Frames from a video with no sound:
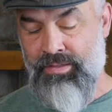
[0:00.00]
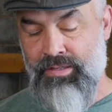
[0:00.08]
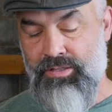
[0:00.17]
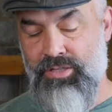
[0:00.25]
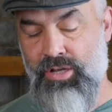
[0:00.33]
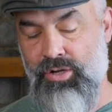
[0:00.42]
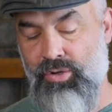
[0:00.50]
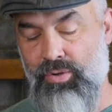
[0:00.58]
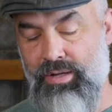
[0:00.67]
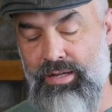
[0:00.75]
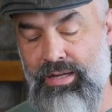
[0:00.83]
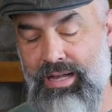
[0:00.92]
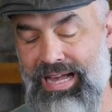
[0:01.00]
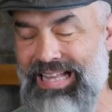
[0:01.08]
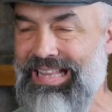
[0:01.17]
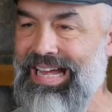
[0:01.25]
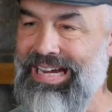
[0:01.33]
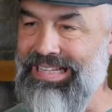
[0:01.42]
So I
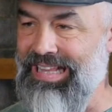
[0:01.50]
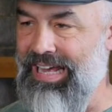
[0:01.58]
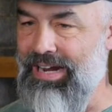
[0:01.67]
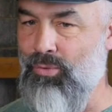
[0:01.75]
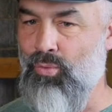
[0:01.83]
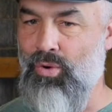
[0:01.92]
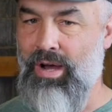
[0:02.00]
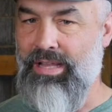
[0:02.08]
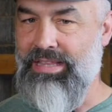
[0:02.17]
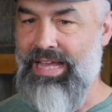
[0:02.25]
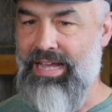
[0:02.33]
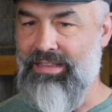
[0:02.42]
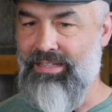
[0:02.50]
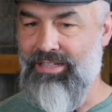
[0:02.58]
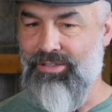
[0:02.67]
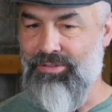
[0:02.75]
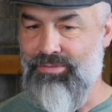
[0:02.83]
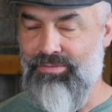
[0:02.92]
like that. I want that
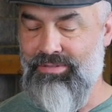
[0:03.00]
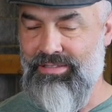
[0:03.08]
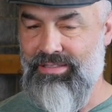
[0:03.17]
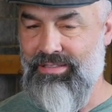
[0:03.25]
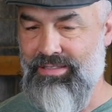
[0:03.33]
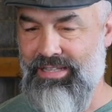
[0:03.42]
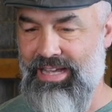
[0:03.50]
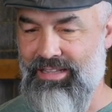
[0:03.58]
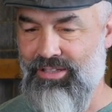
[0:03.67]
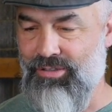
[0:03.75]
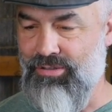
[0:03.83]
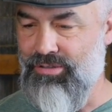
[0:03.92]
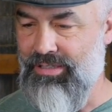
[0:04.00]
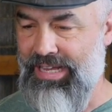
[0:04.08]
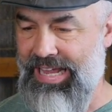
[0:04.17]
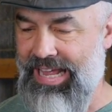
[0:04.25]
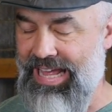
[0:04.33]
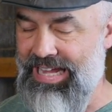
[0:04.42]
little
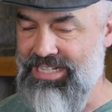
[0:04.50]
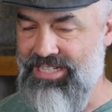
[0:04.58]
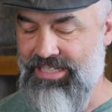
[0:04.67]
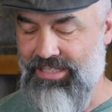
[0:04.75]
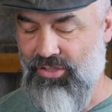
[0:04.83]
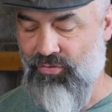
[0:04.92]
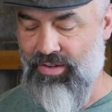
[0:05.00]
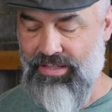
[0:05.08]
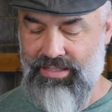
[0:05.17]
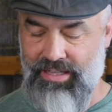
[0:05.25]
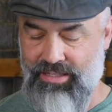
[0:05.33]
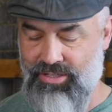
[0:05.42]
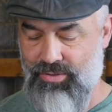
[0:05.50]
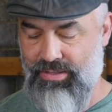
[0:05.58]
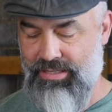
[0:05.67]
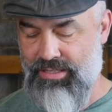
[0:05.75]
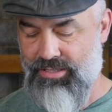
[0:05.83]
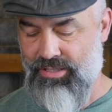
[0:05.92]
edginess feeling. Like doing
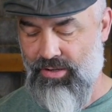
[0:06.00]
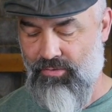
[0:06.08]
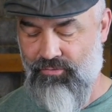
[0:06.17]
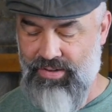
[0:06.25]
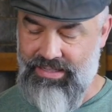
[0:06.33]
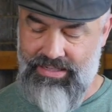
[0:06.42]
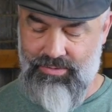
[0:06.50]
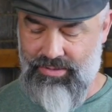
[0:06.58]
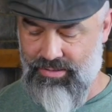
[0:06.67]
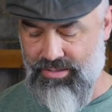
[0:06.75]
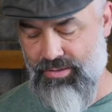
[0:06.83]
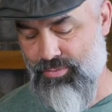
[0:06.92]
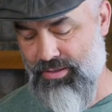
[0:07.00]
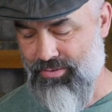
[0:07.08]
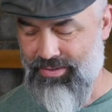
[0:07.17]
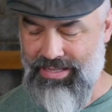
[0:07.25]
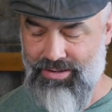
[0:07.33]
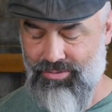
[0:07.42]
this, feeling it with your thumb,
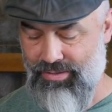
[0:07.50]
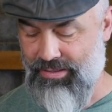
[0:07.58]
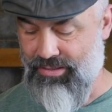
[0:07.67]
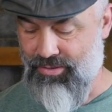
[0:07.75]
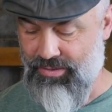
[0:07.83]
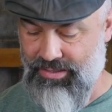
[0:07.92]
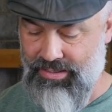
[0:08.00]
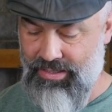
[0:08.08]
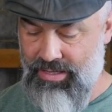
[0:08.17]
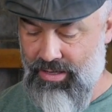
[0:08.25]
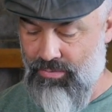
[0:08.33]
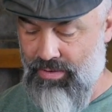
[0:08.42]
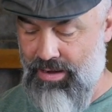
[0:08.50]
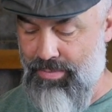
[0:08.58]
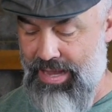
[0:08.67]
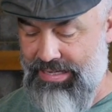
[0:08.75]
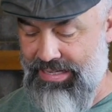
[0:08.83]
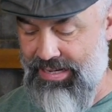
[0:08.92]
whatever. They don't really do anything. Right
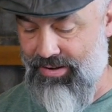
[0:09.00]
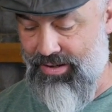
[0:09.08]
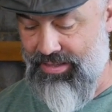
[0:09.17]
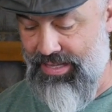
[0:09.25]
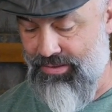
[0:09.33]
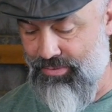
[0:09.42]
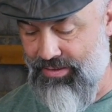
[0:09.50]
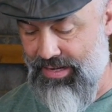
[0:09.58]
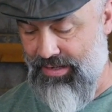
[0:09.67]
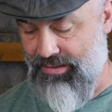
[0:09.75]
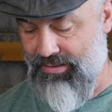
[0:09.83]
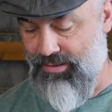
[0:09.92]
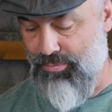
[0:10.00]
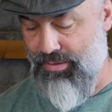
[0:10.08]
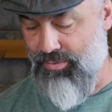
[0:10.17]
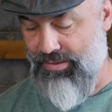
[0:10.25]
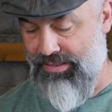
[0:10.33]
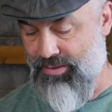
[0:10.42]
back here, I think we got a little
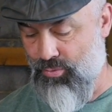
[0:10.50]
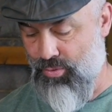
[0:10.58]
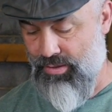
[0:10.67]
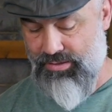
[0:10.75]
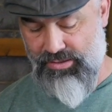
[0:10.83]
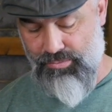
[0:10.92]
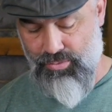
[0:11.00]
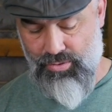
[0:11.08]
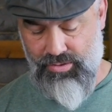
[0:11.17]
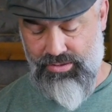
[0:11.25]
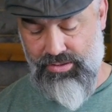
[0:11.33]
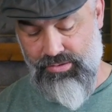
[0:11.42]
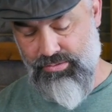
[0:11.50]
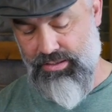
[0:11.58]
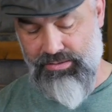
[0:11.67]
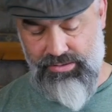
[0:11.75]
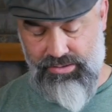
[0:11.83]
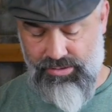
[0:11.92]
bit we need to work some more. So
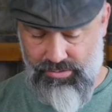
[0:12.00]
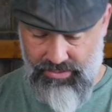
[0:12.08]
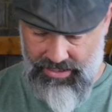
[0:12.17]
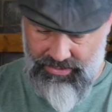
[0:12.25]
I'll just do that.